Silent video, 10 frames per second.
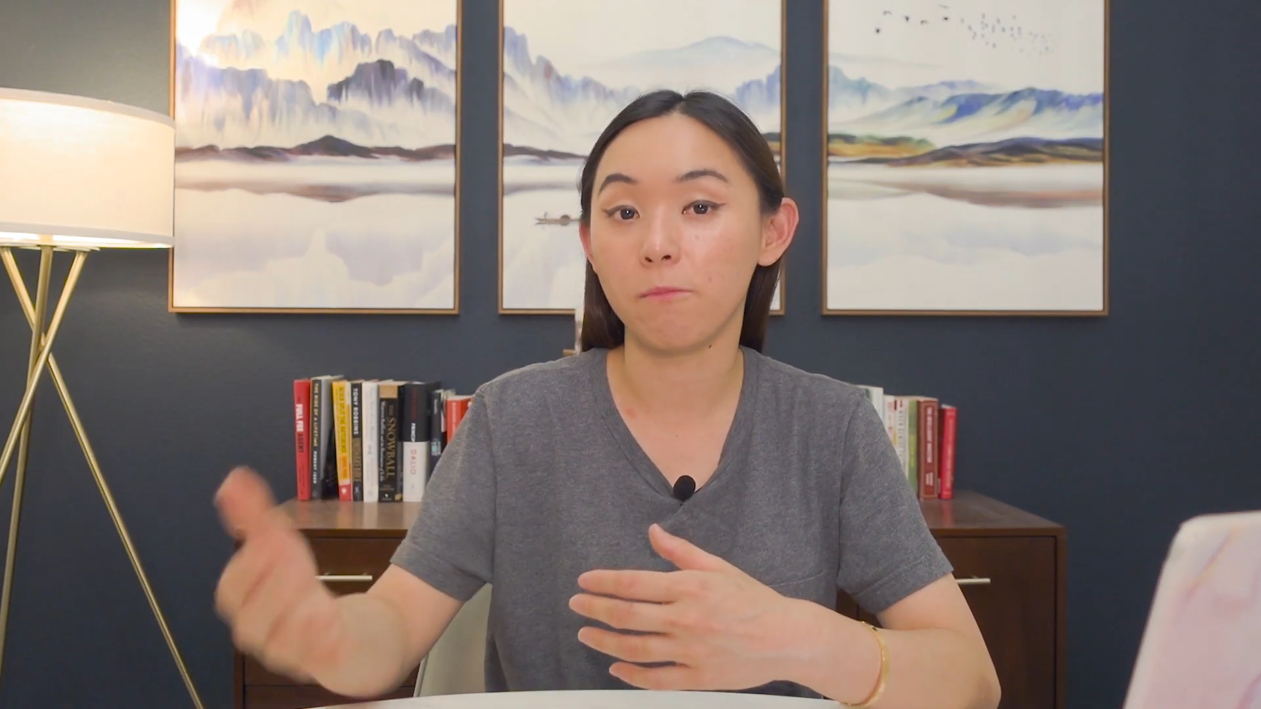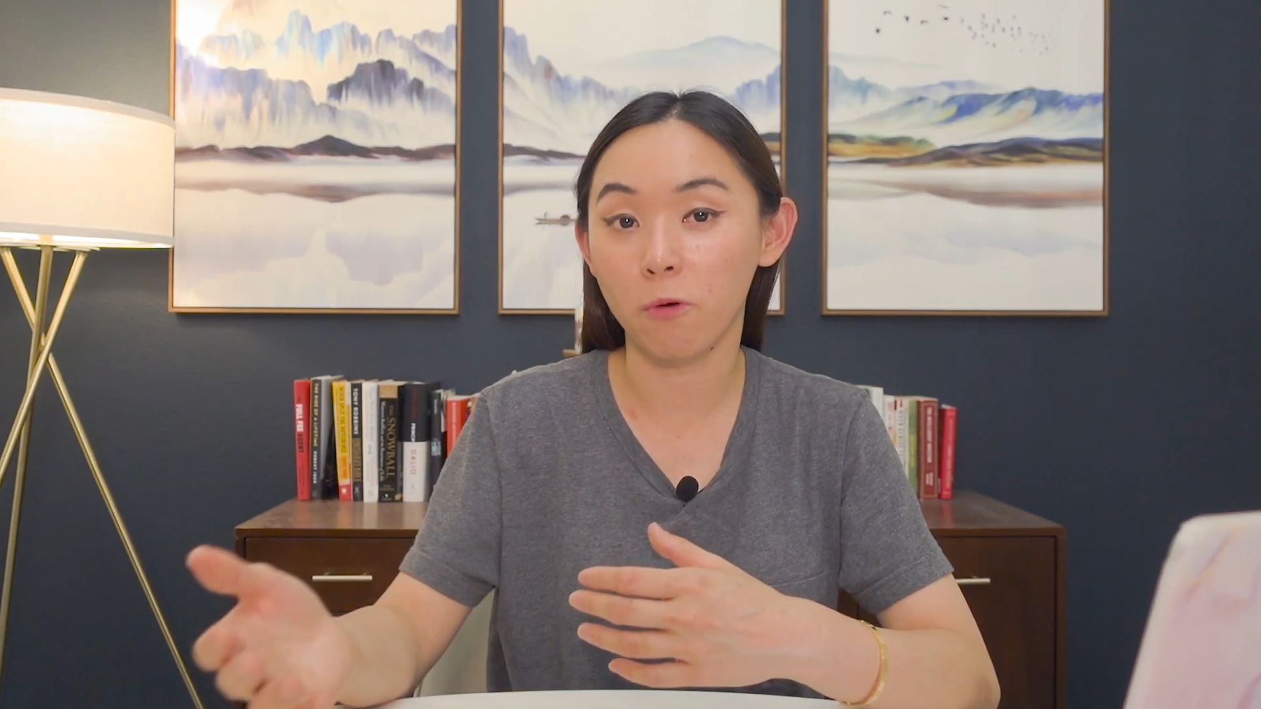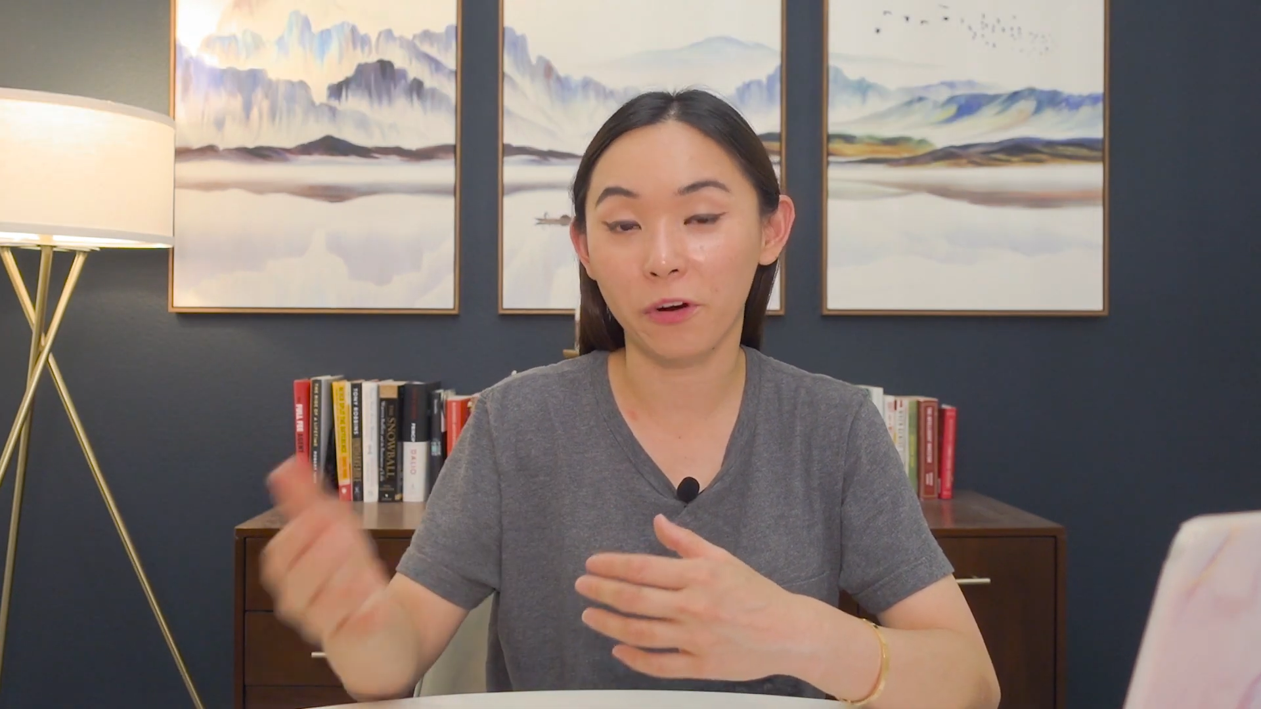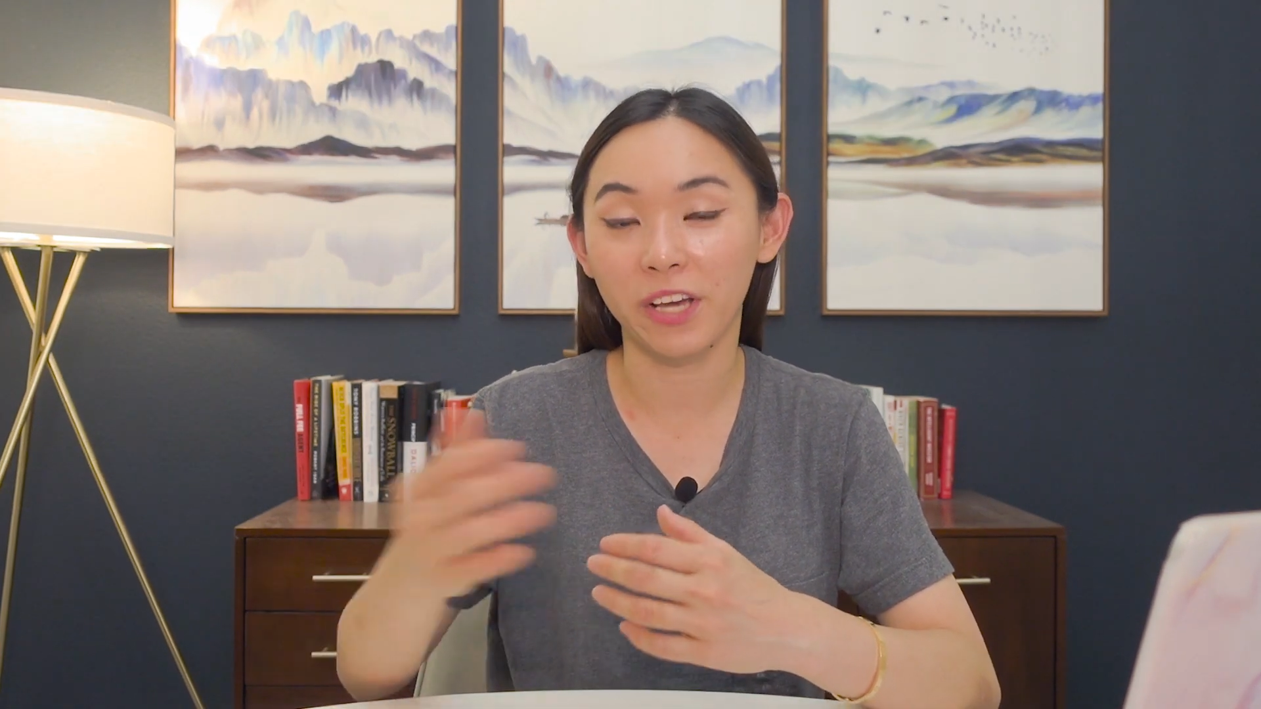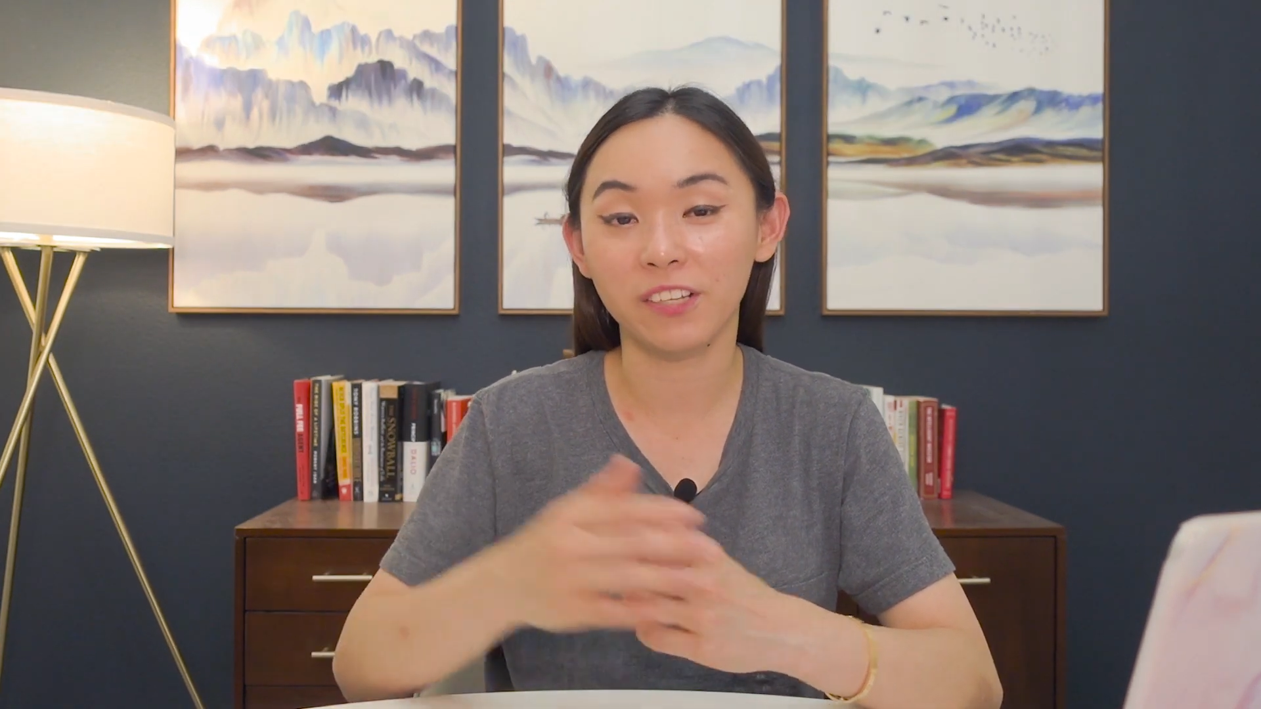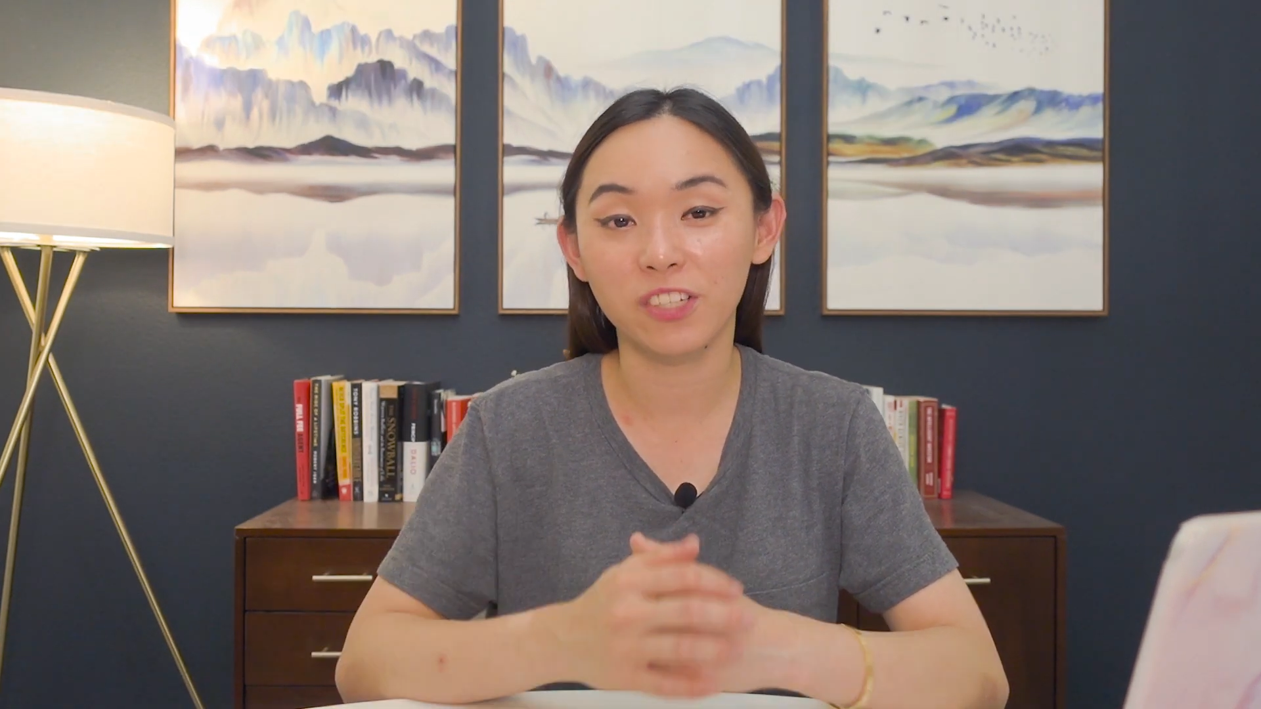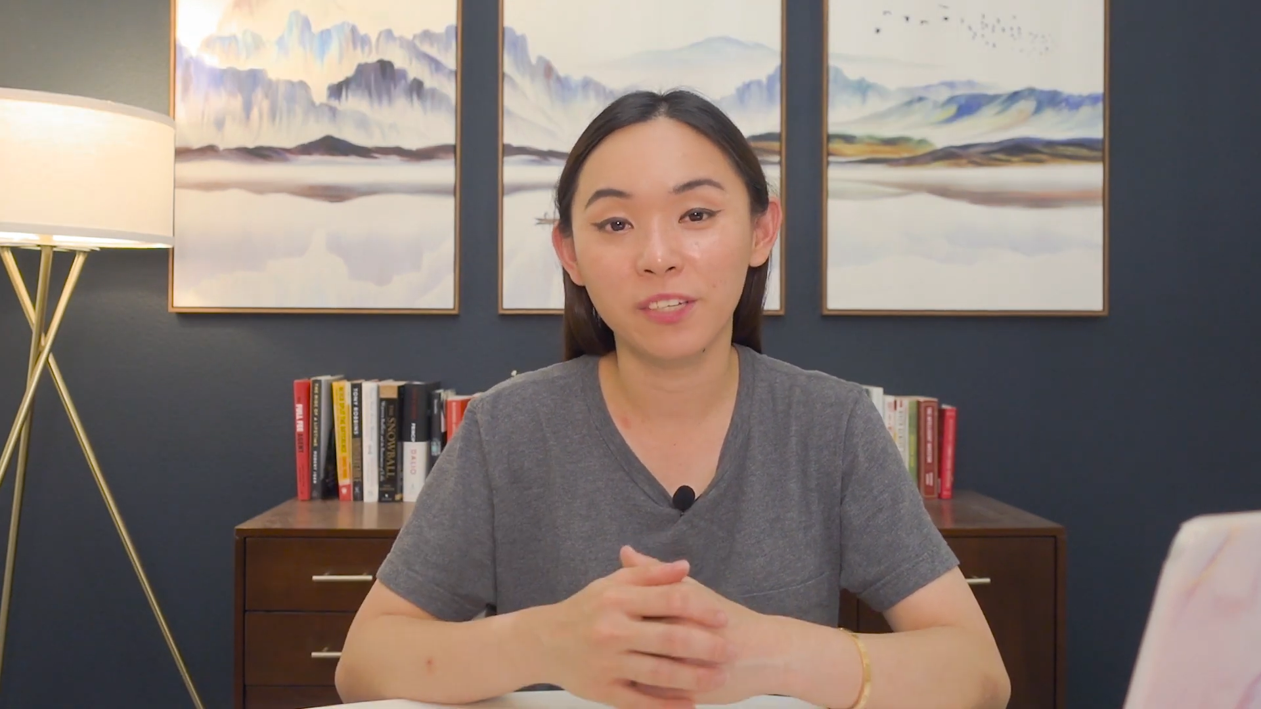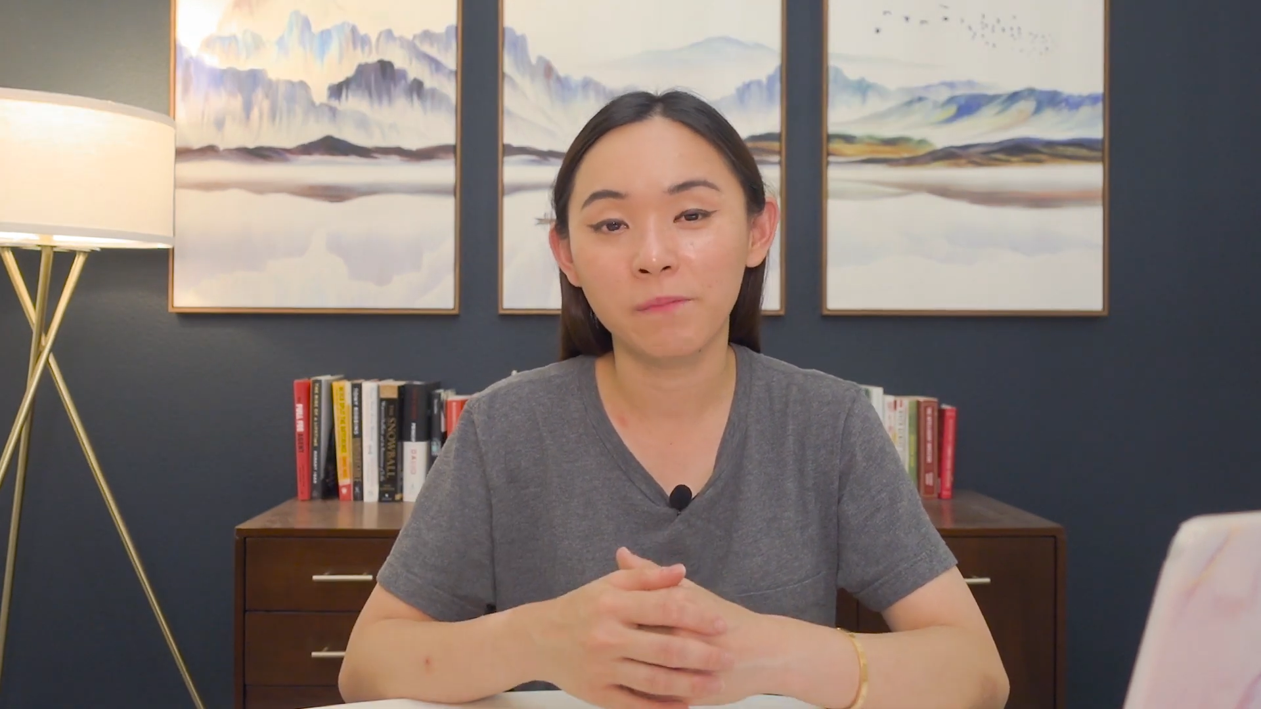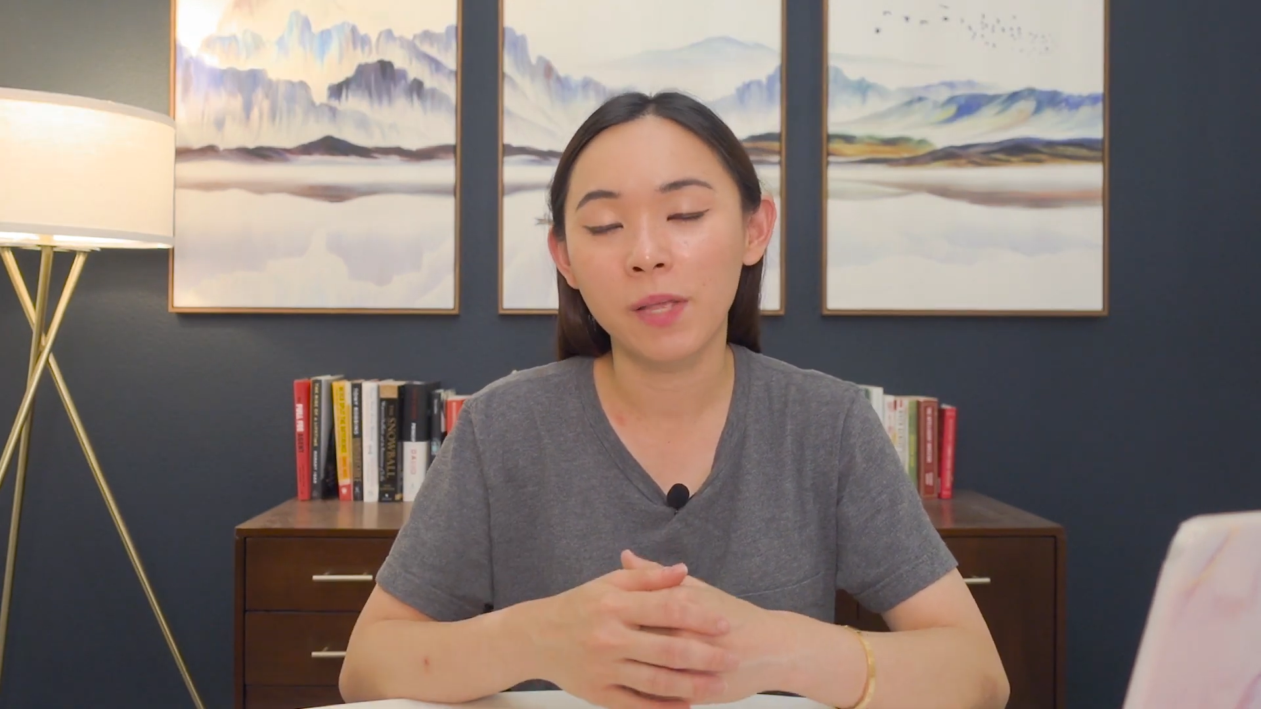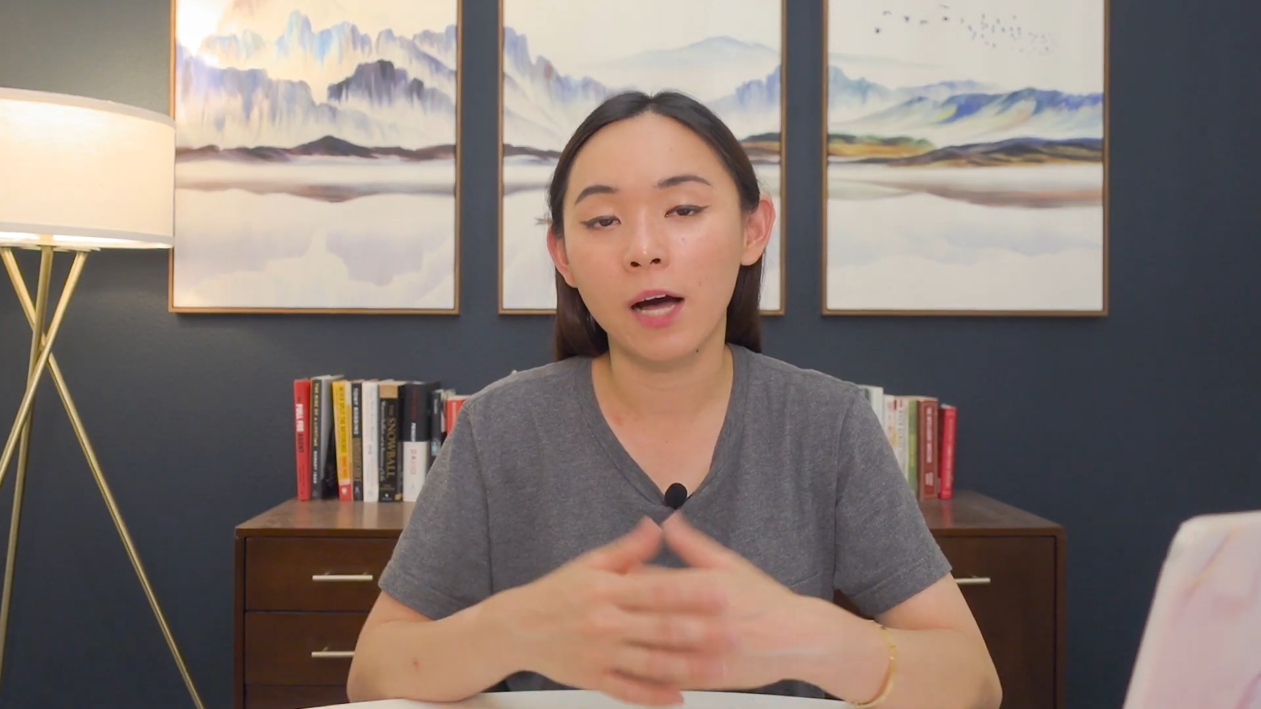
mortgage.